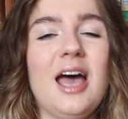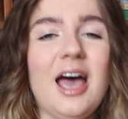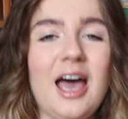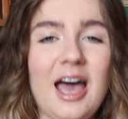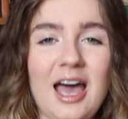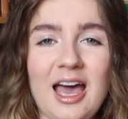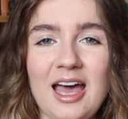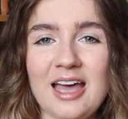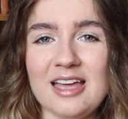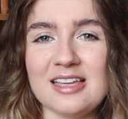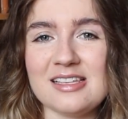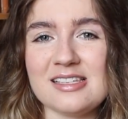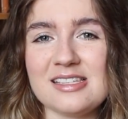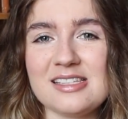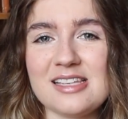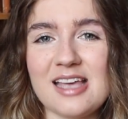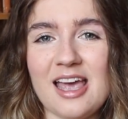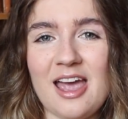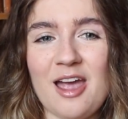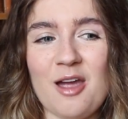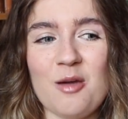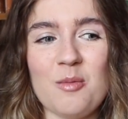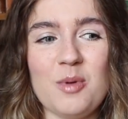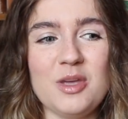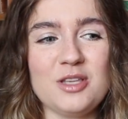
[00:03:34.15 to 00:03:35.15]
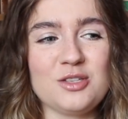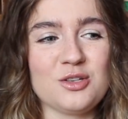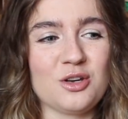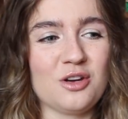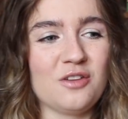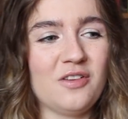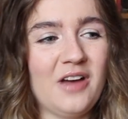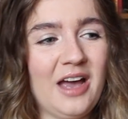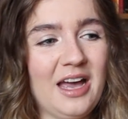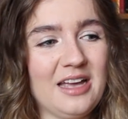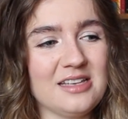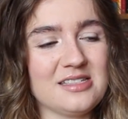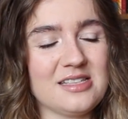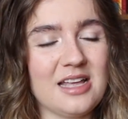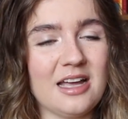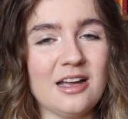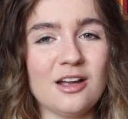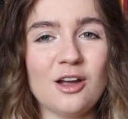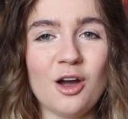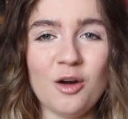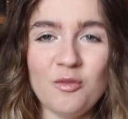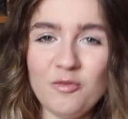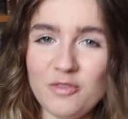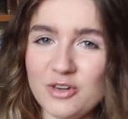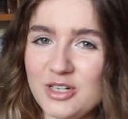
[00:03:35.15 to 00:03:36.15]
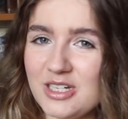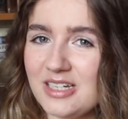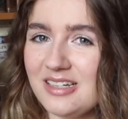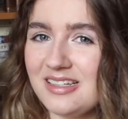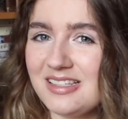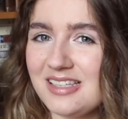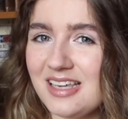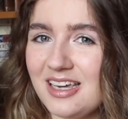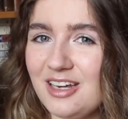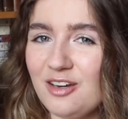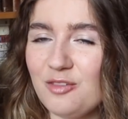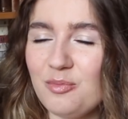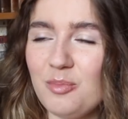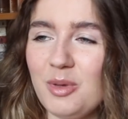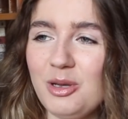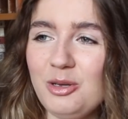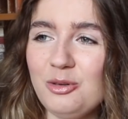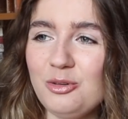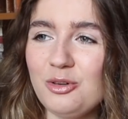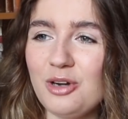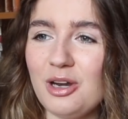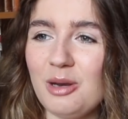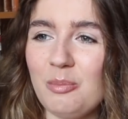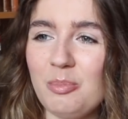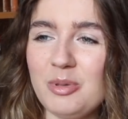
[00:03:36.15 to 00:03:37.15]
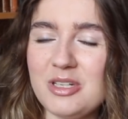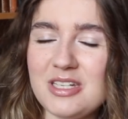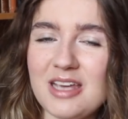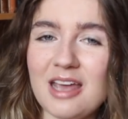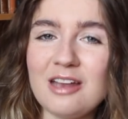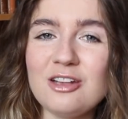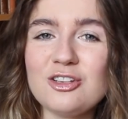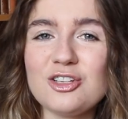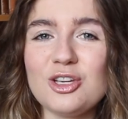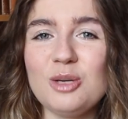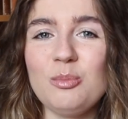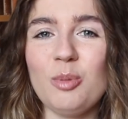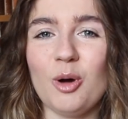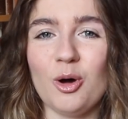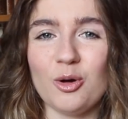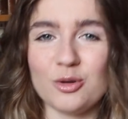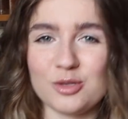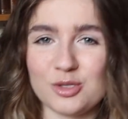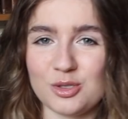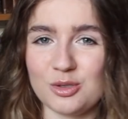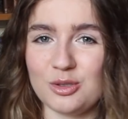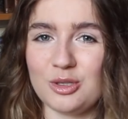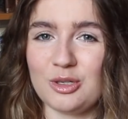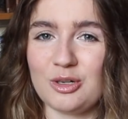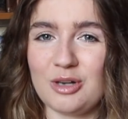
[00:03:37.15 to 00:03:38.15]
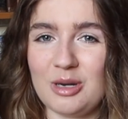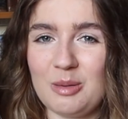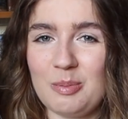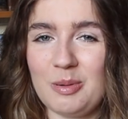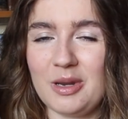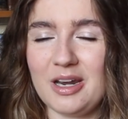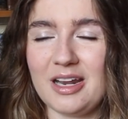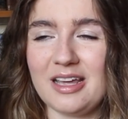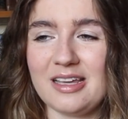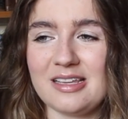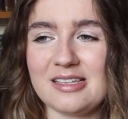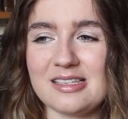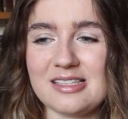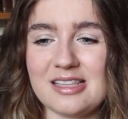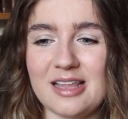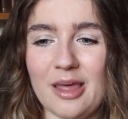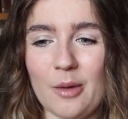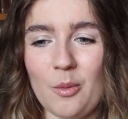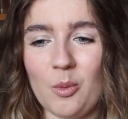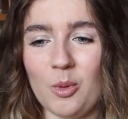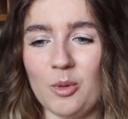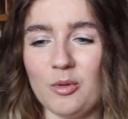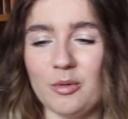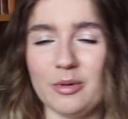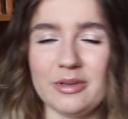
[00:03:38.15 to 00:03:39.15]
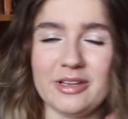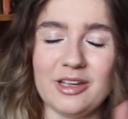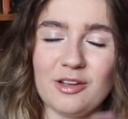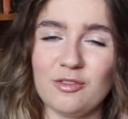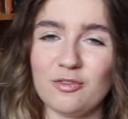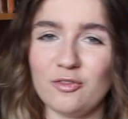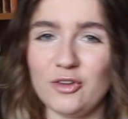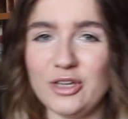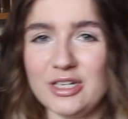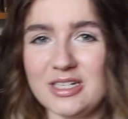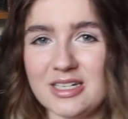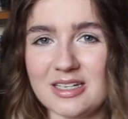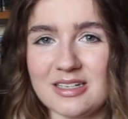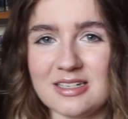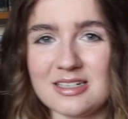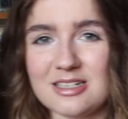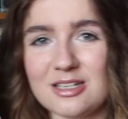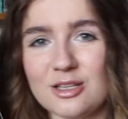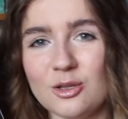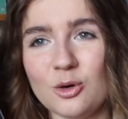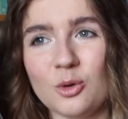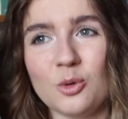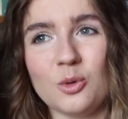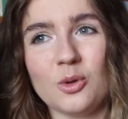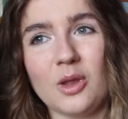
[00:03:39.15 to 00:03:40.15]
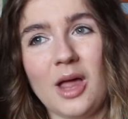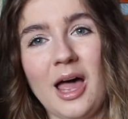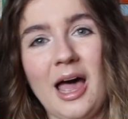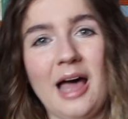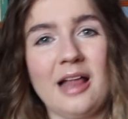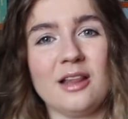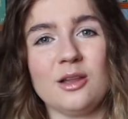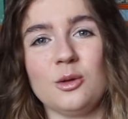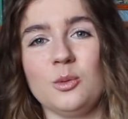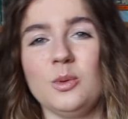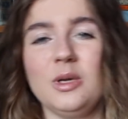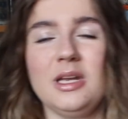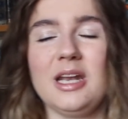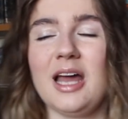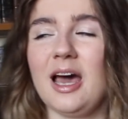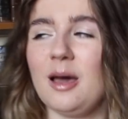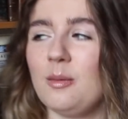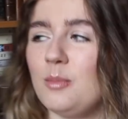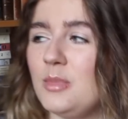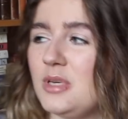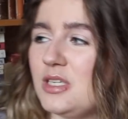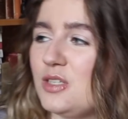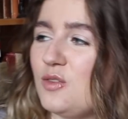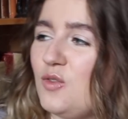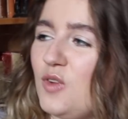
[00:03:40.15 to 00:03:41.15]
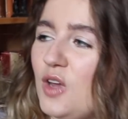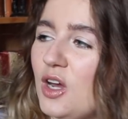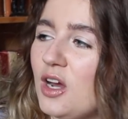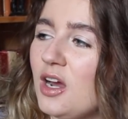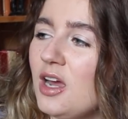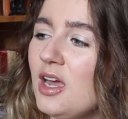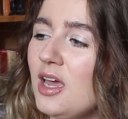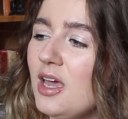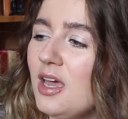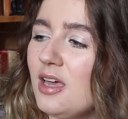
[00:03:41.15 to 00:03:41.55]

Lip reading: as it sort of has that comforting side of middle grade potentially, but also the creepiness that will like feed into the whole Halloween atmosphere.